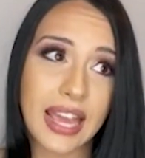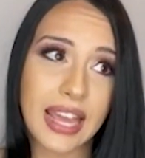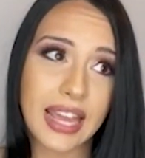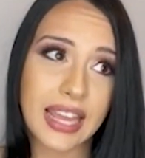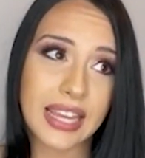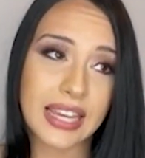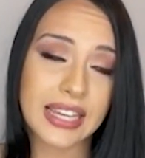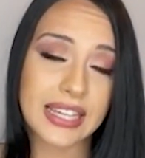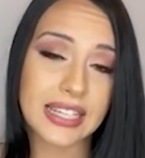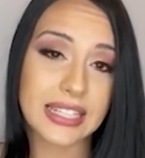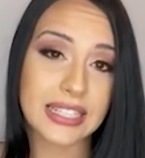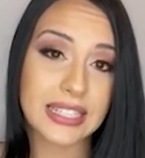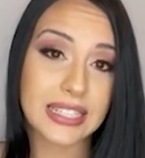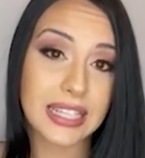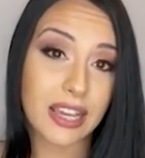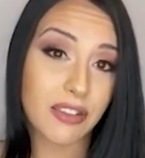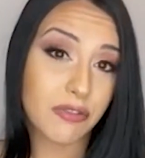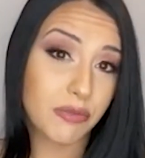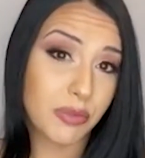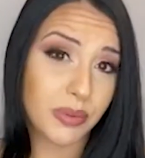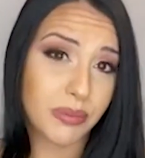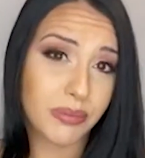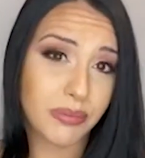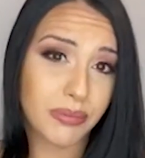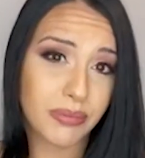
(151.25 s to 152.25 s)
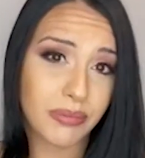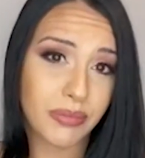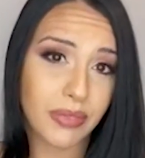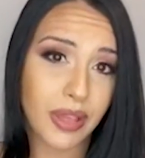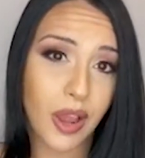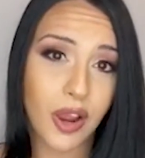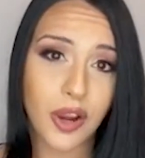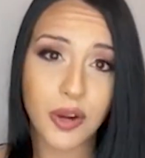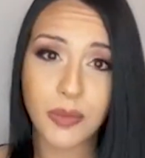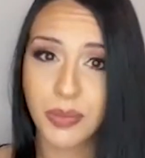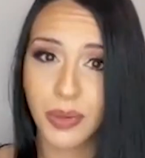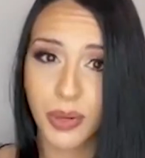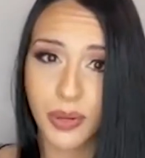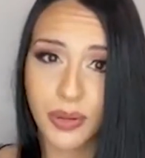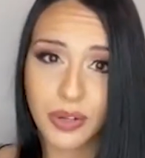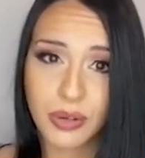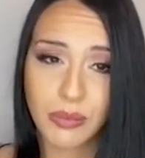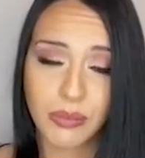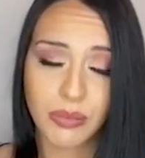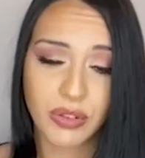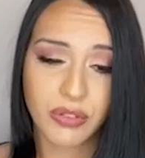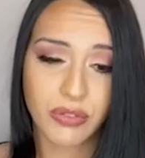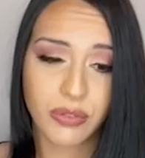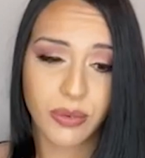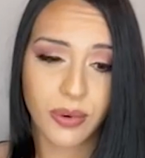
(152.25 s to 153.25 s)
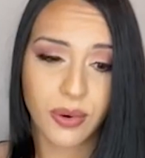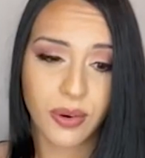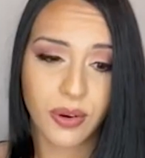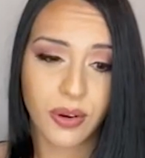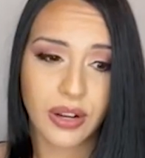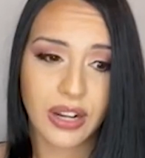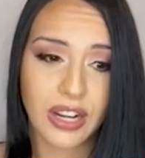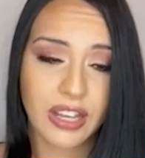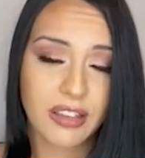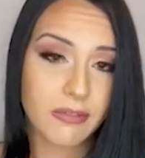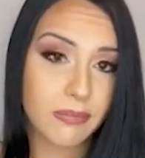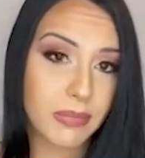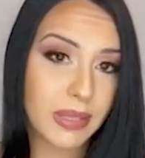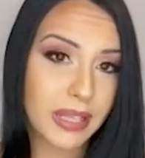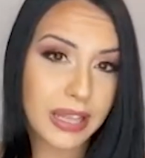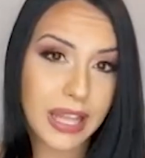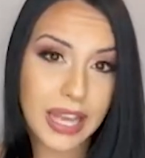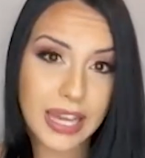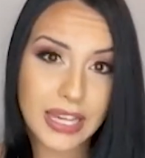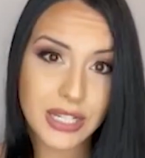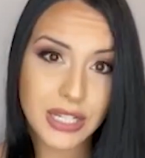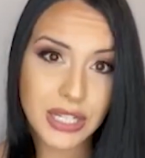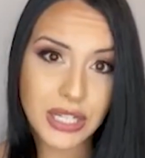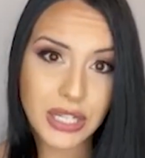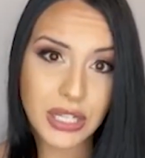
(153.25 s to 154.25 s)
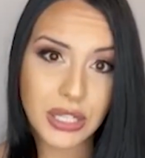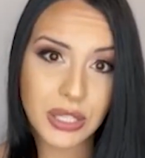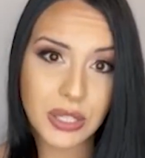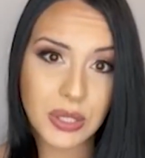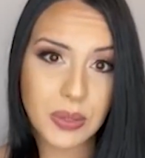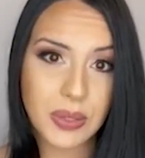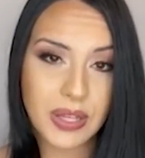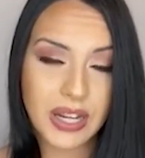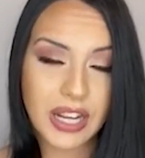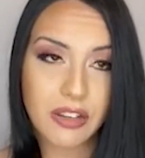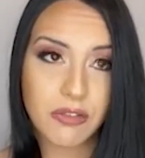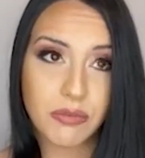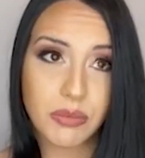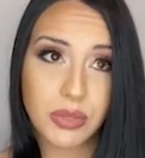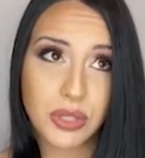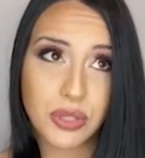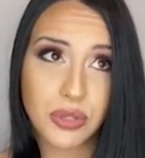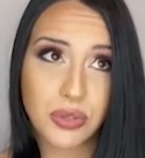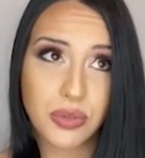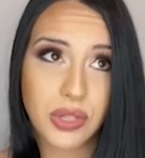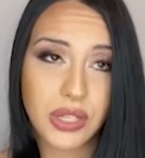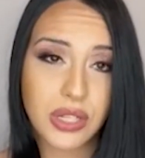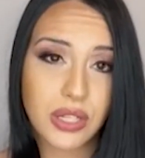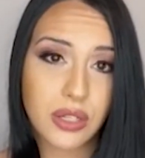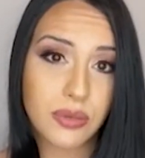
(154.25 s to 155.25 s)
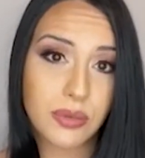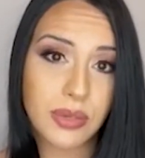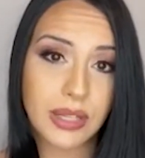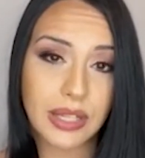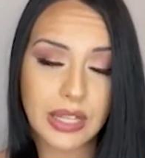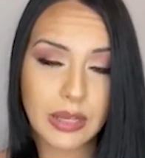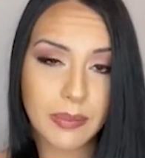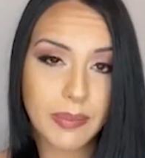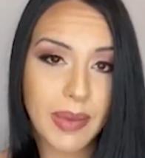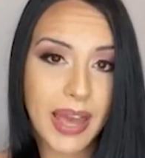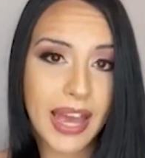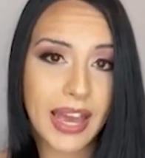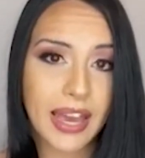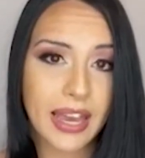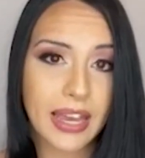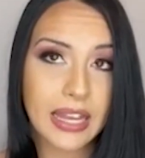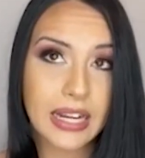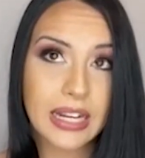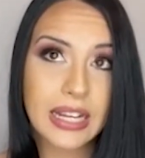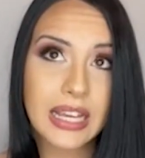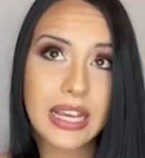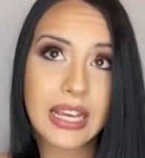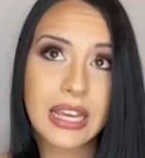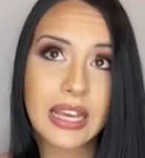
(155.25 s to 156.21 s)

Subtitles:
And I've been heartbroken before, and I've been lied to, and I've been treated really bad.